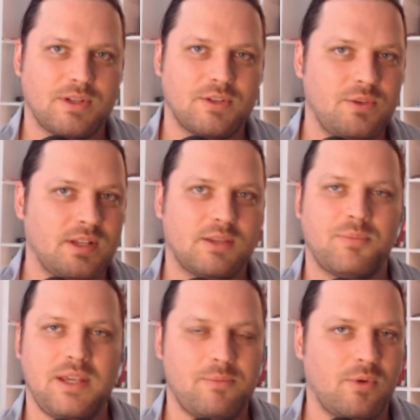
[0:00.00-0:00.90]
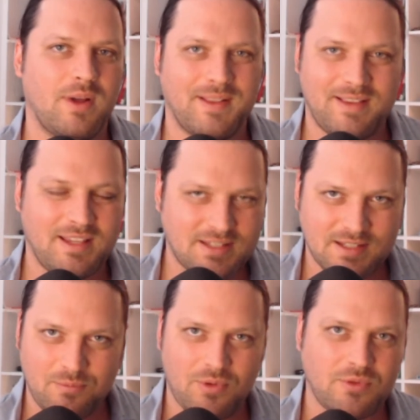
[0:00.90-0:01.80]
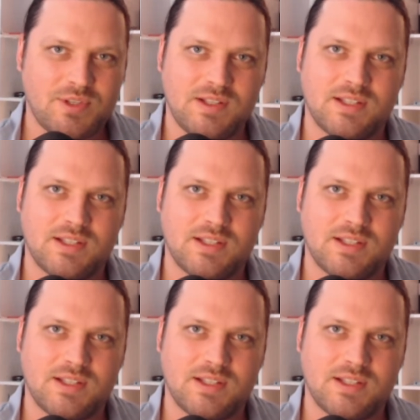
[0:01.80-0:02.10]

Until you get the people, and it's one of those things